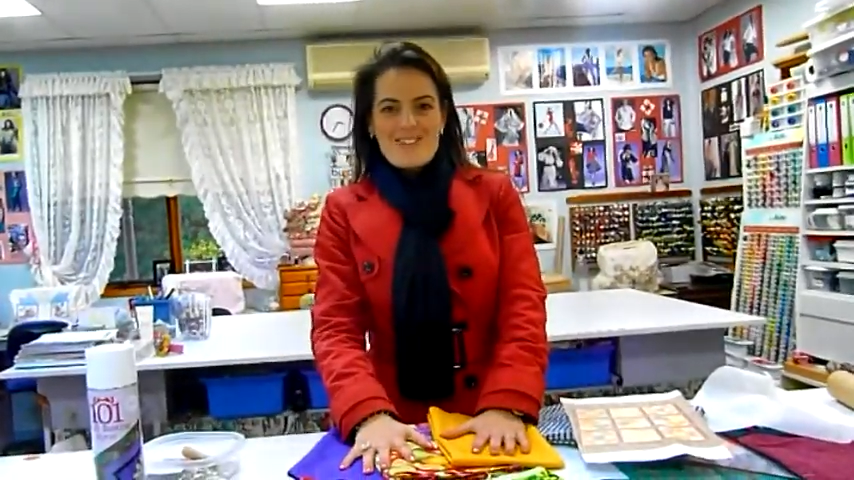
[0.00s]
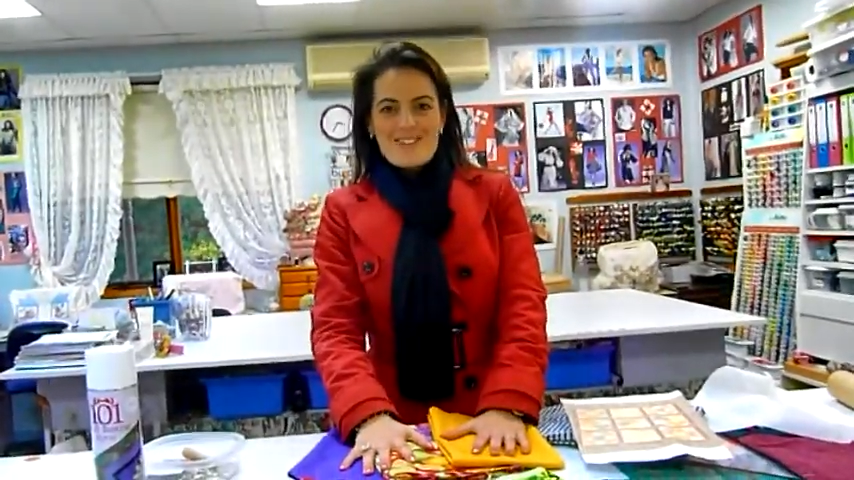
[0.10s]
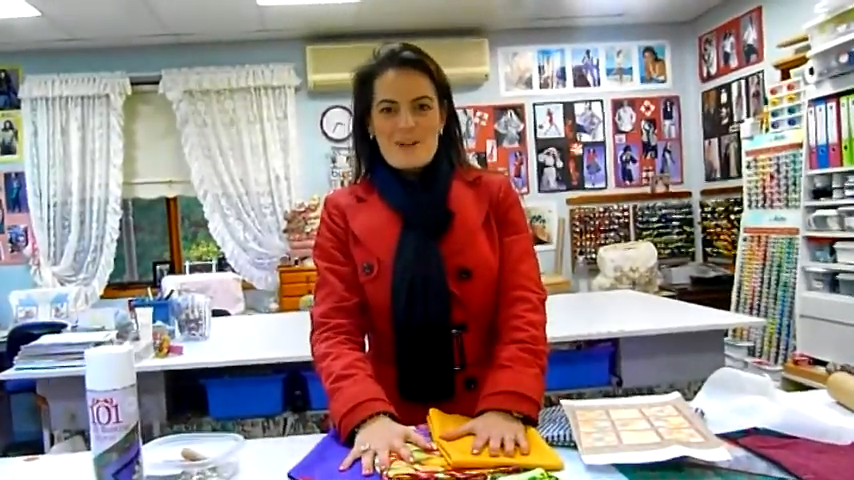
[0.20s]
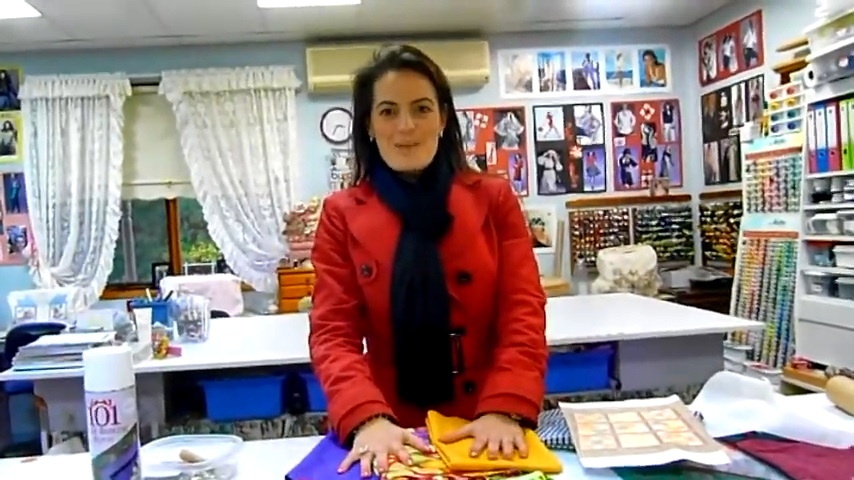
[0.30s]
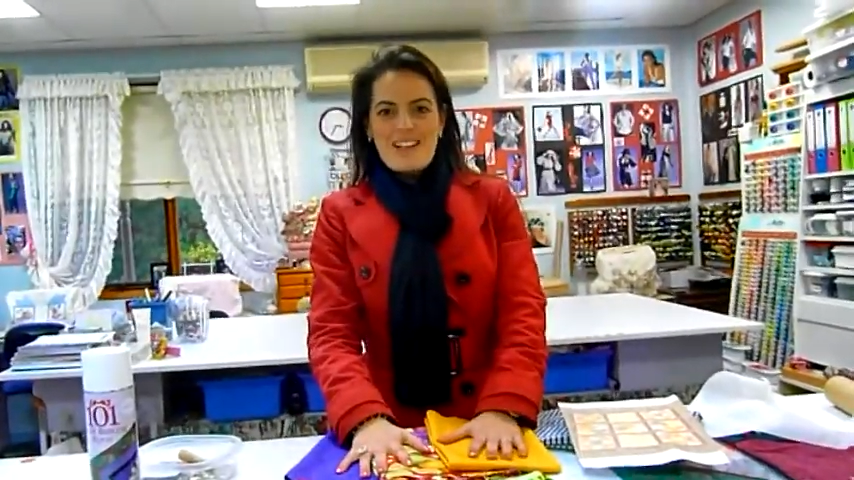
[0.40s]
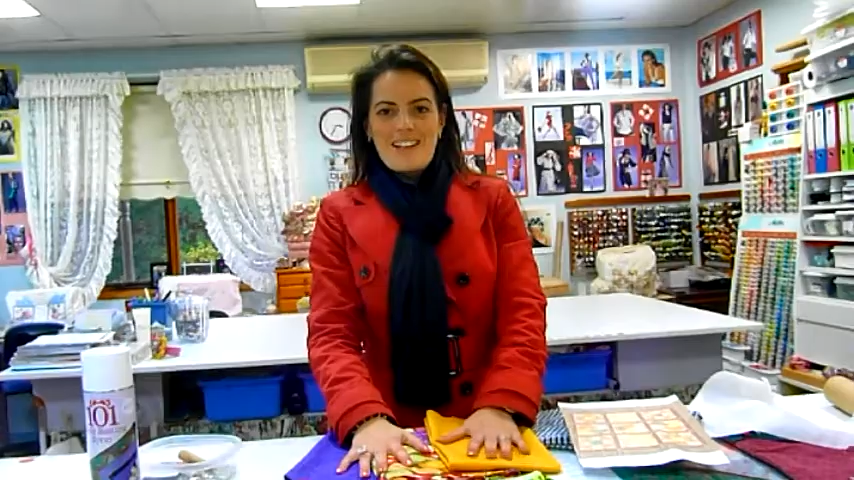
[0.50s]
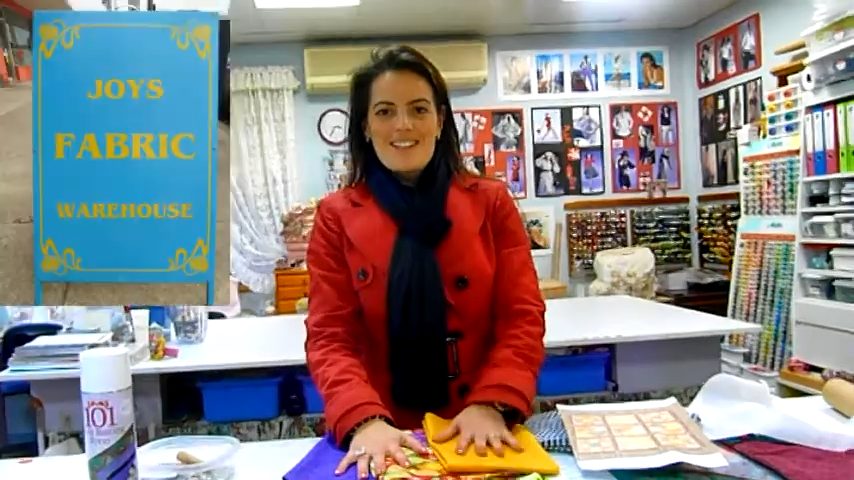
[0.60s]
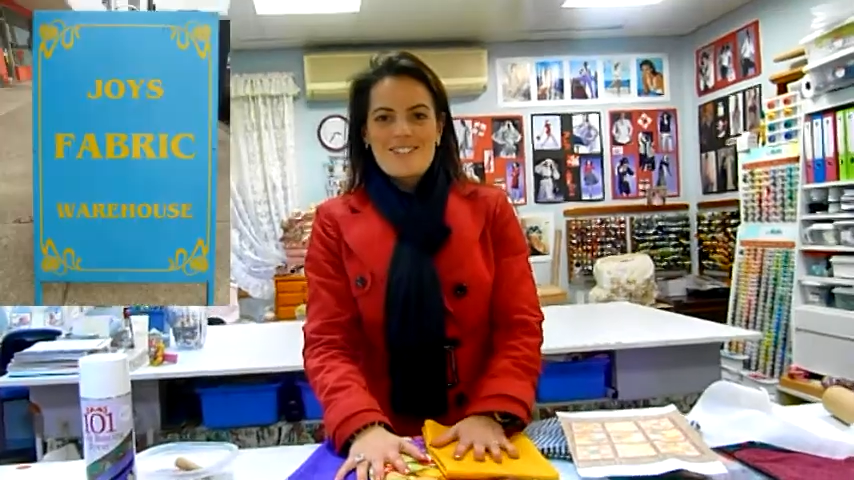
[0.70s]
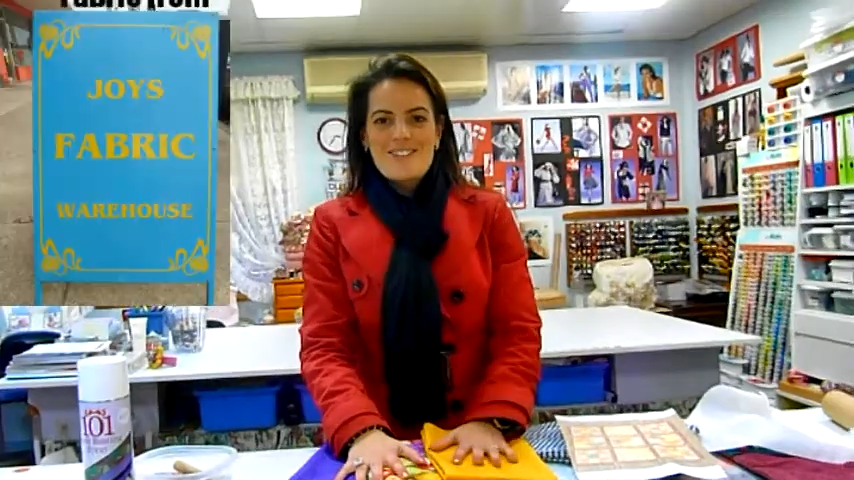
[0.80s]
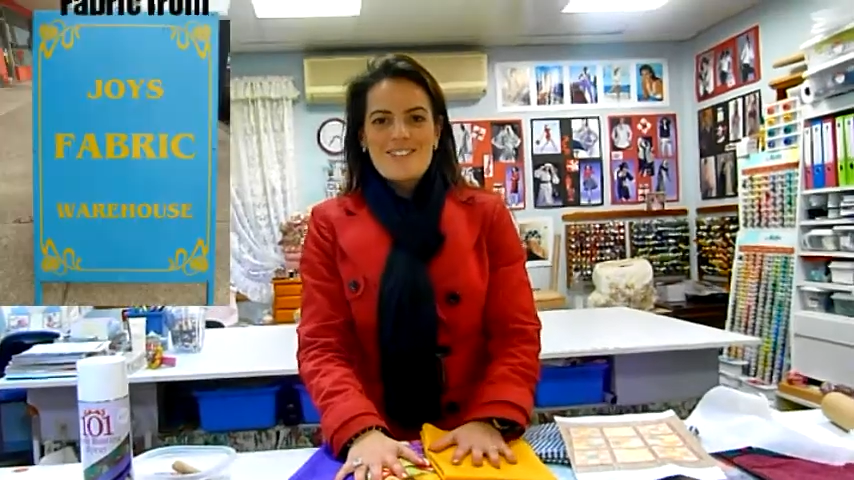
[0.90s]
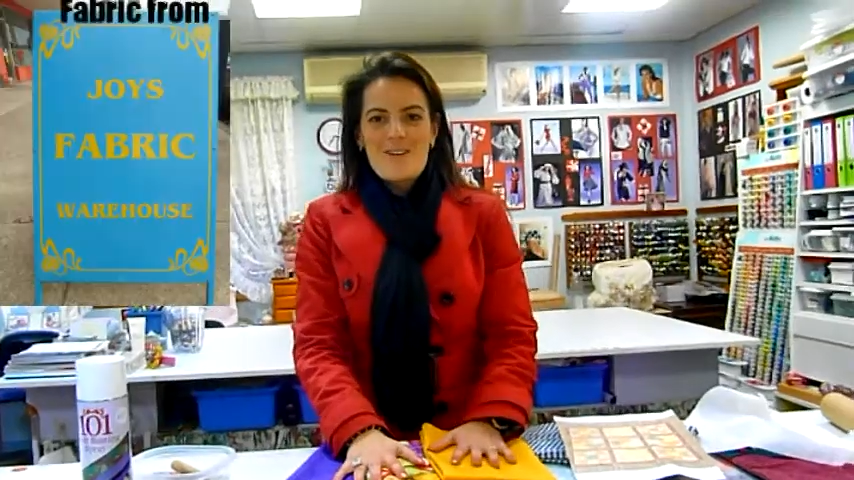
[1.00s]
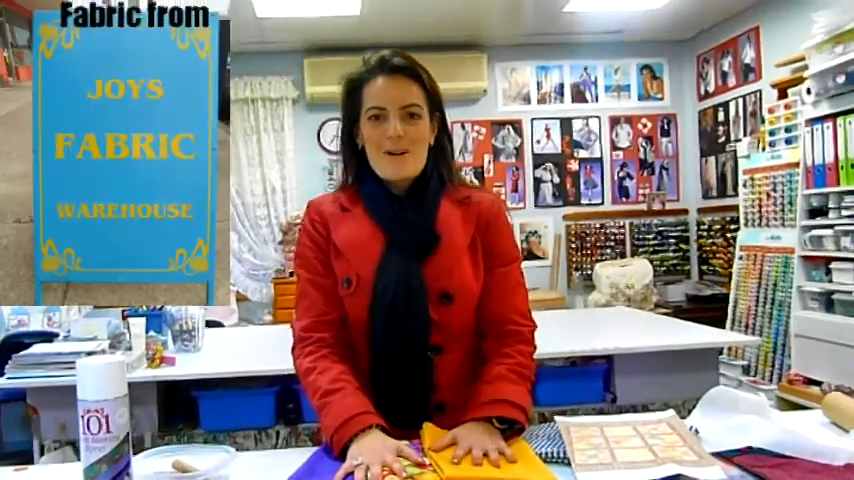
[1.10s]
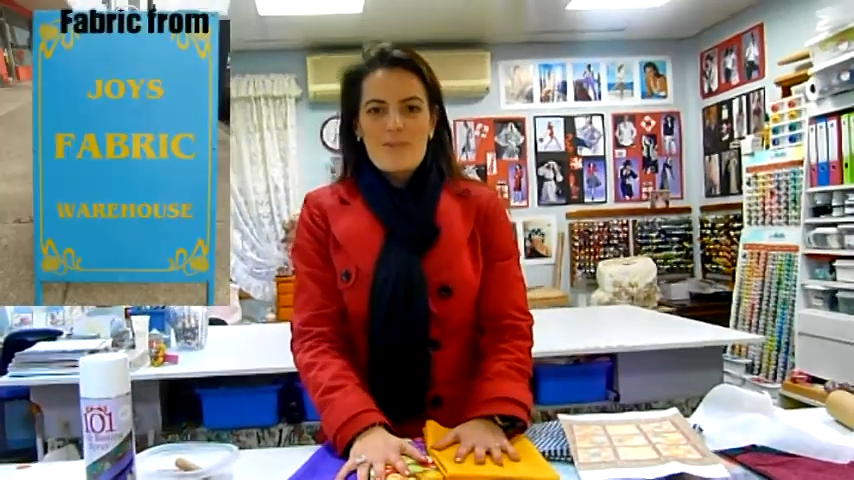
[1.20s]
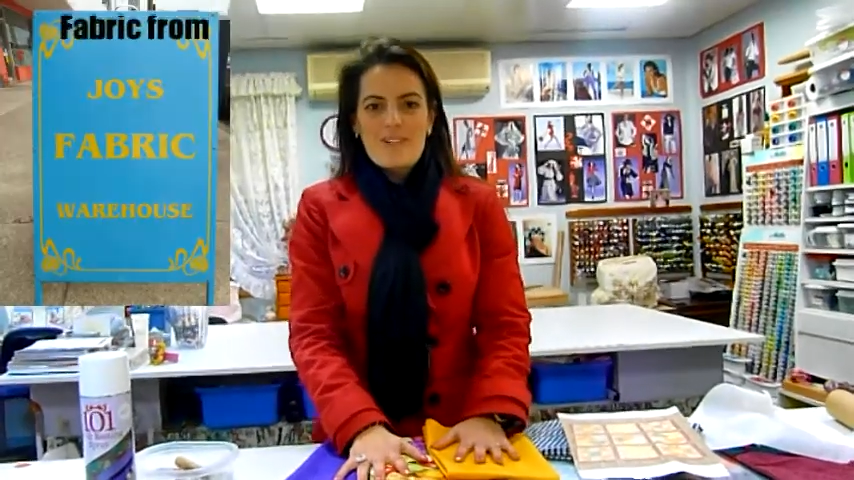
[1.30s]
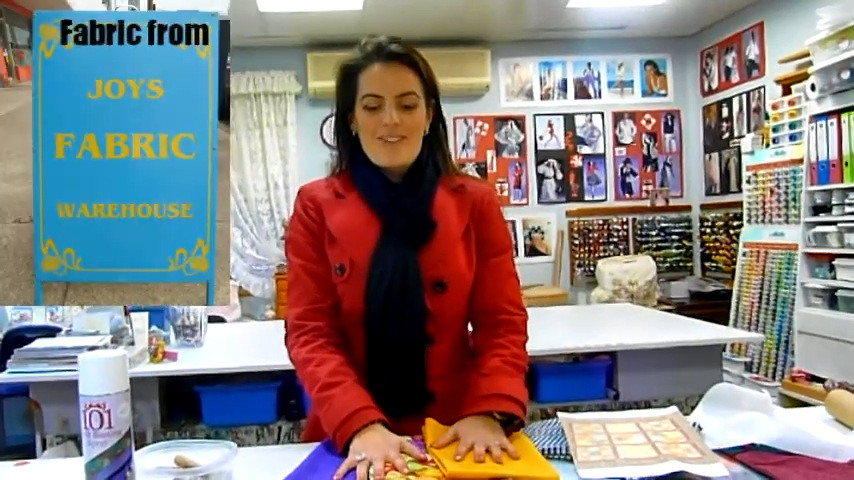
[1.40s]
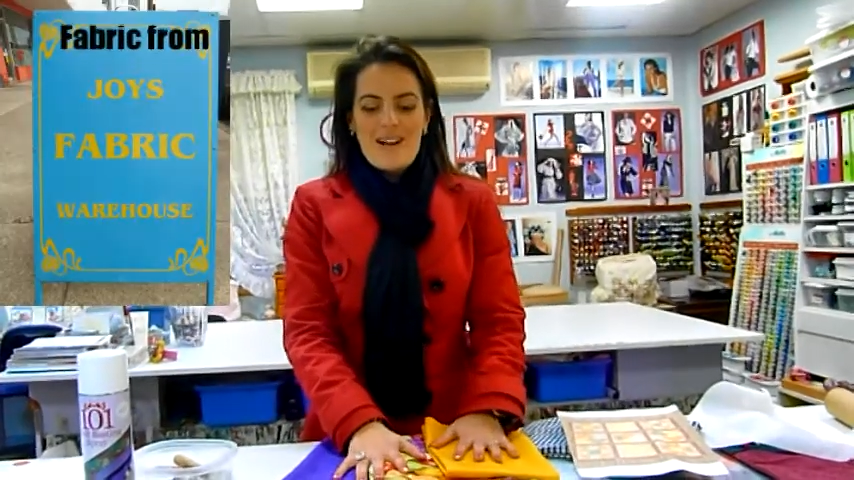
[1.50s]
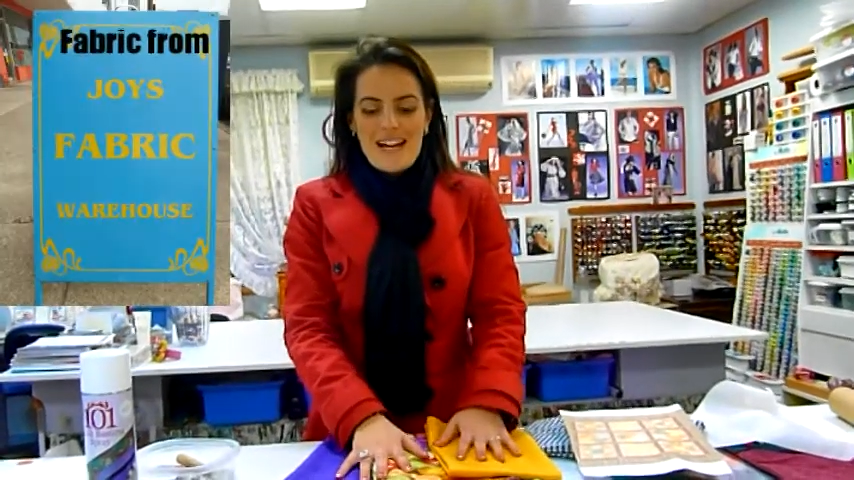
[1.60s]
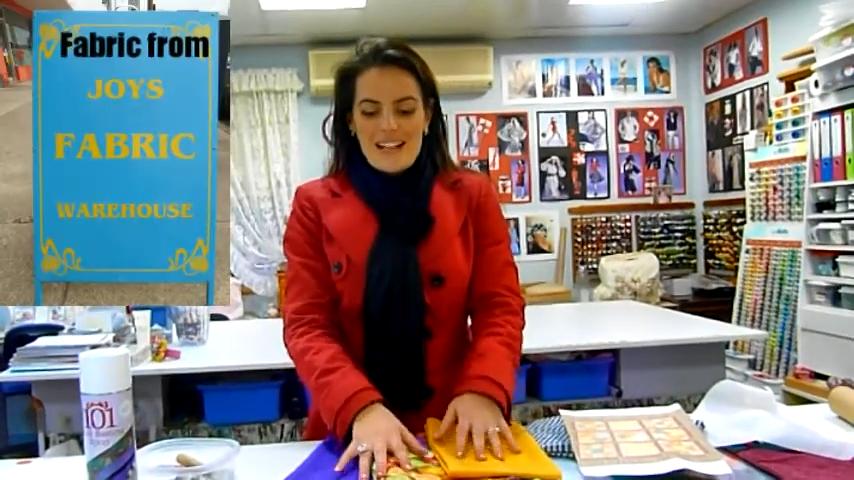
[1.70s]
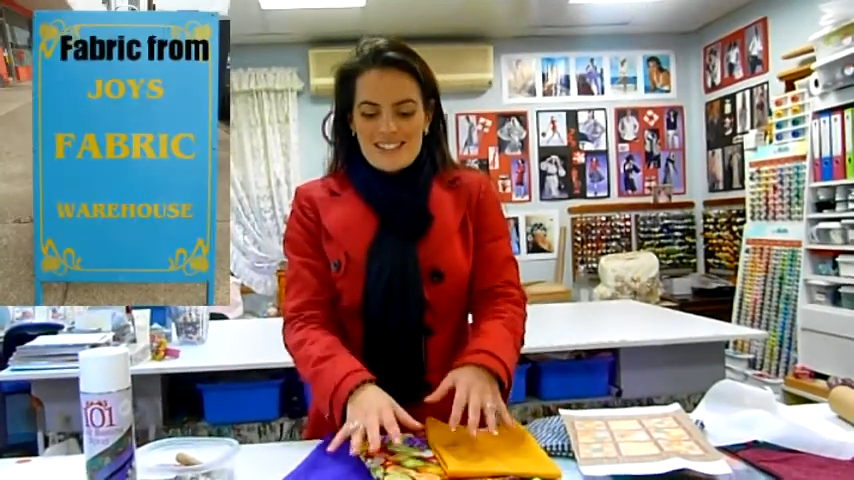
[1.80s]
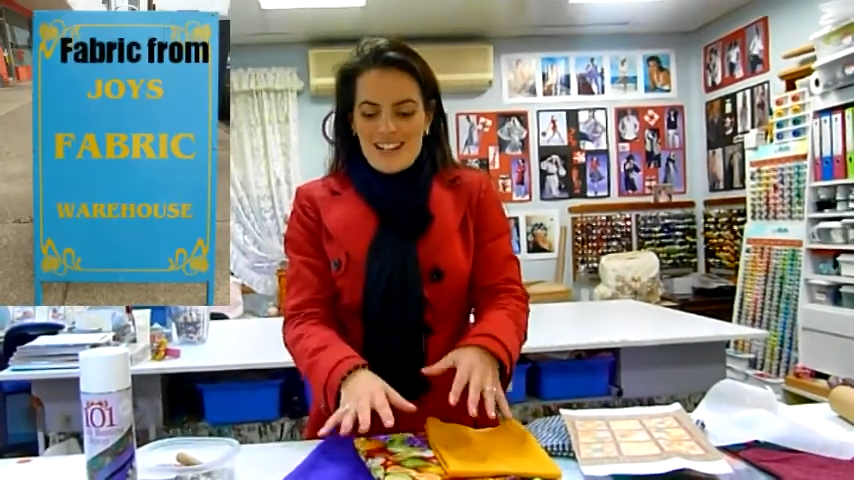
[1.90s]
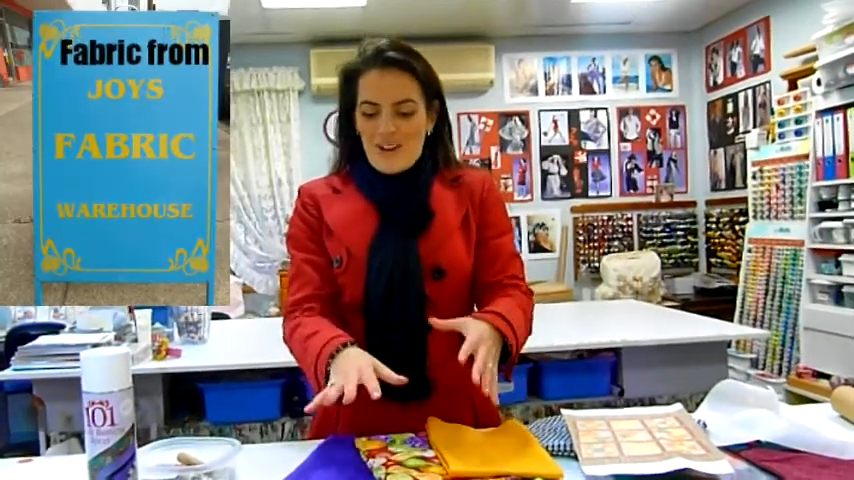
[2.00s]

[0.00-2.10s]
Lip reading: shopping in at Joy's Fabric Warehouse,